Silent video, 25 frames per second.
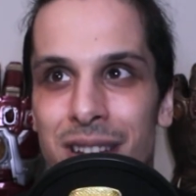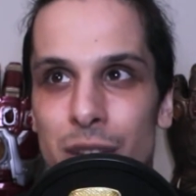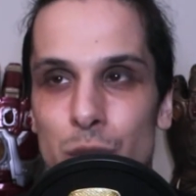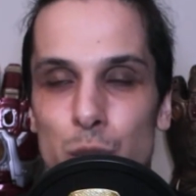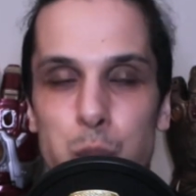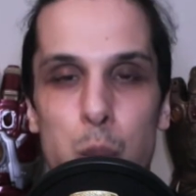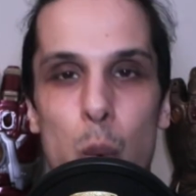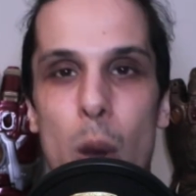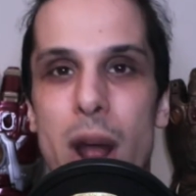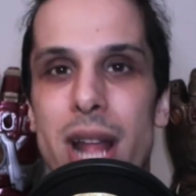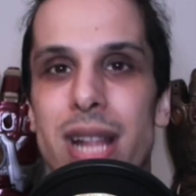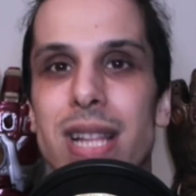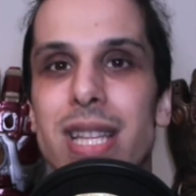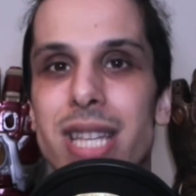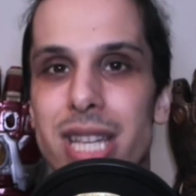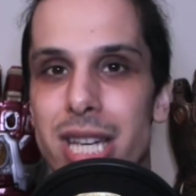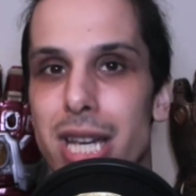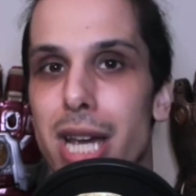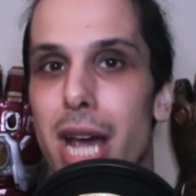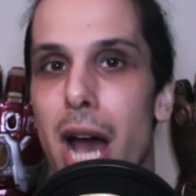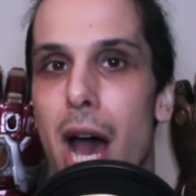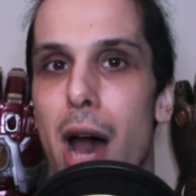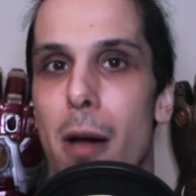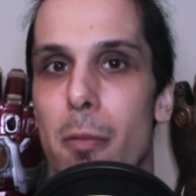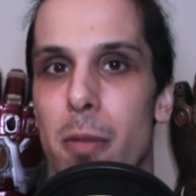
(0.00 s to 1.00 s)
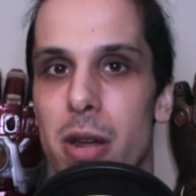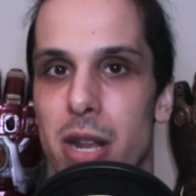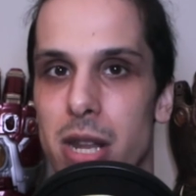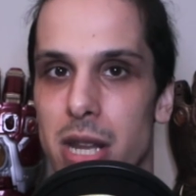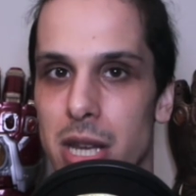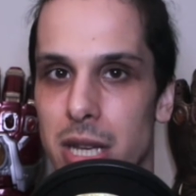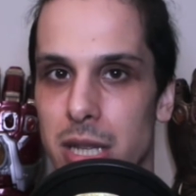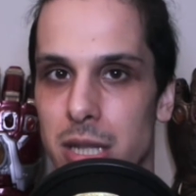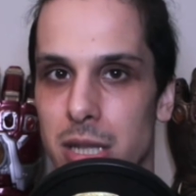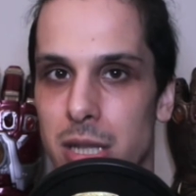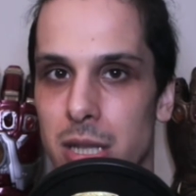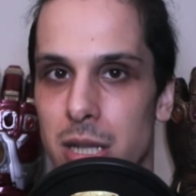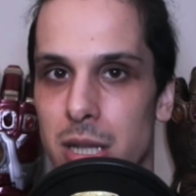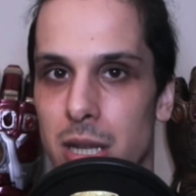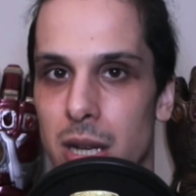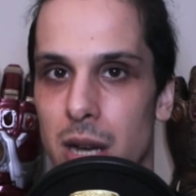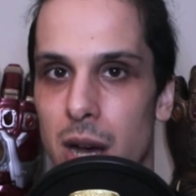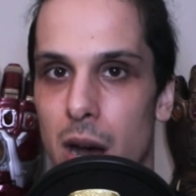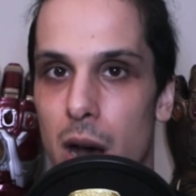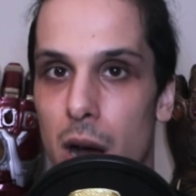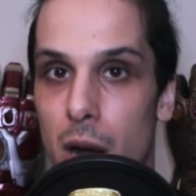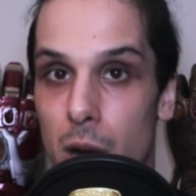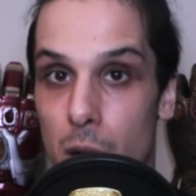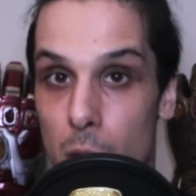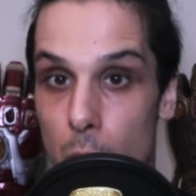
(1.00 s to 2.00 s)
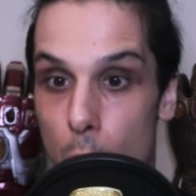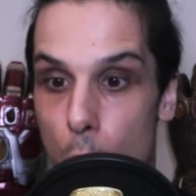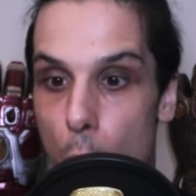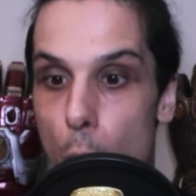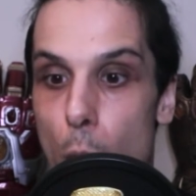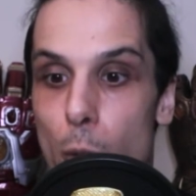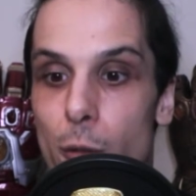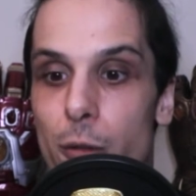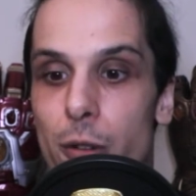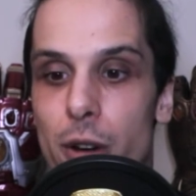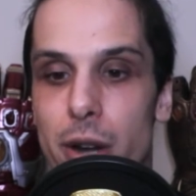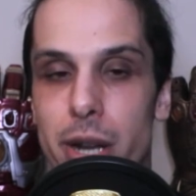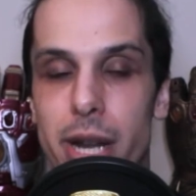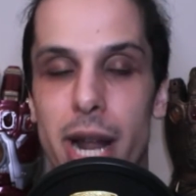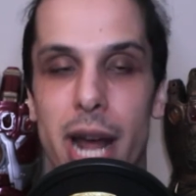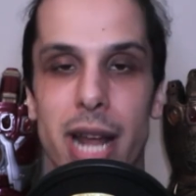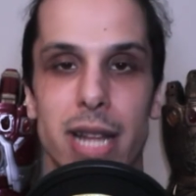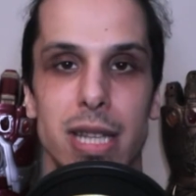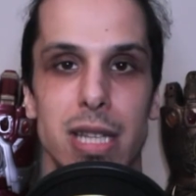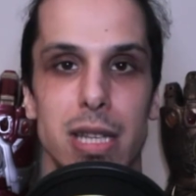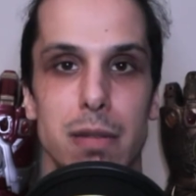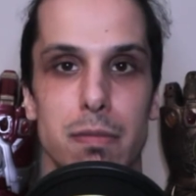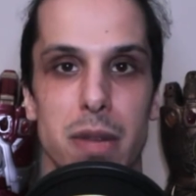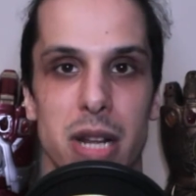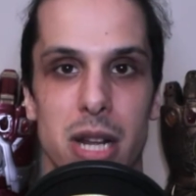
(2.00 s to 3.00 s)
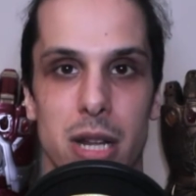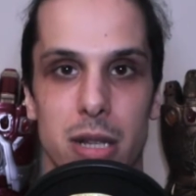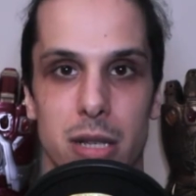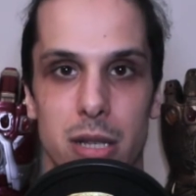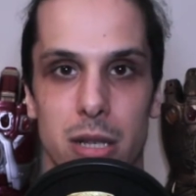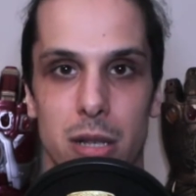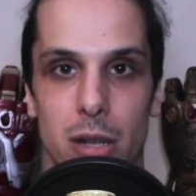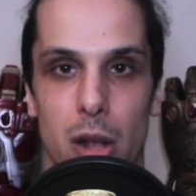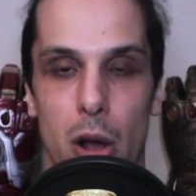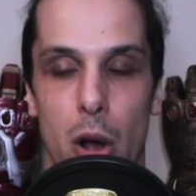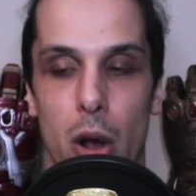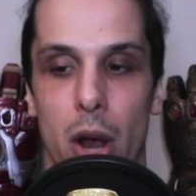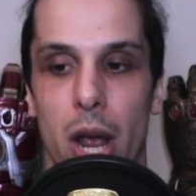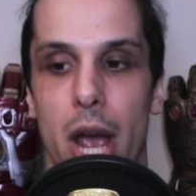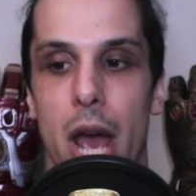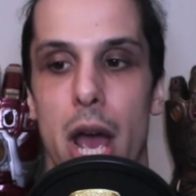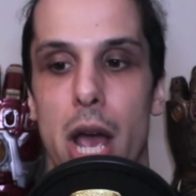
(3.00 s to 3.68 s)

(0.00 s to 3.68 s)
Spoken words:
20 comedies are over 90 minutes long.